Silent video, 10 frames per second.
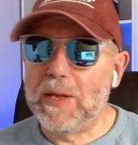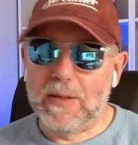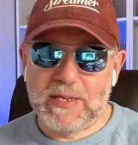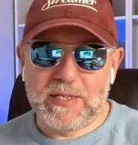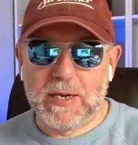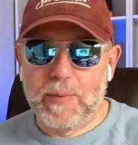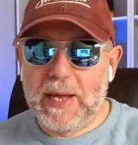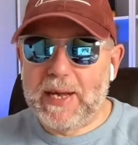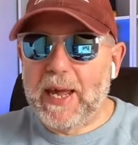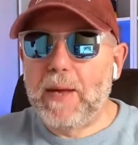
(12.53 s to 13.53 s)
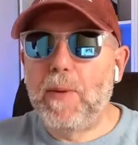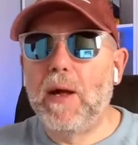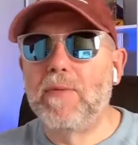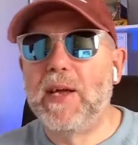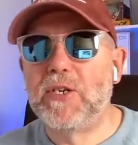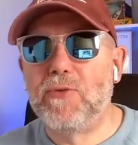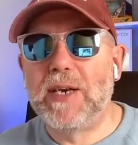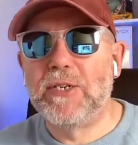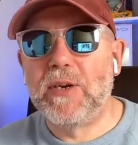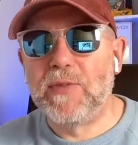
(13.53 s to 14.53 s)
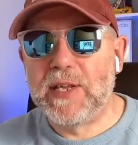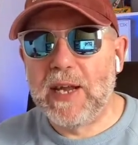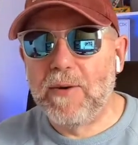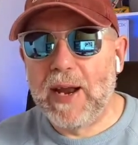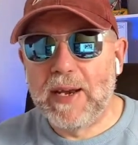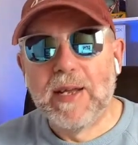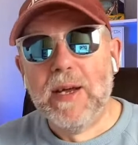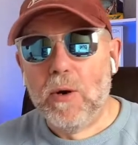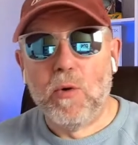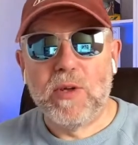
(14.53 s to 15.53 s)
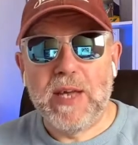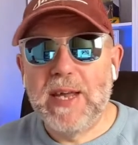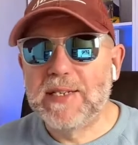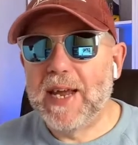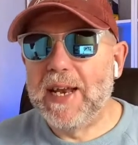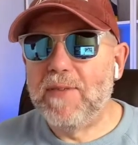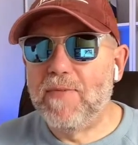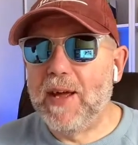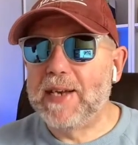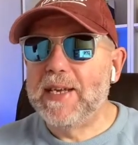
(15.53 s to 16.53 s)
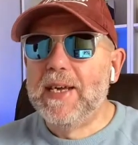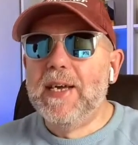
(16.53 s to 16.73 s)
This is going to be a key part of our strategy for the year ahead, or the years ahead, in fact.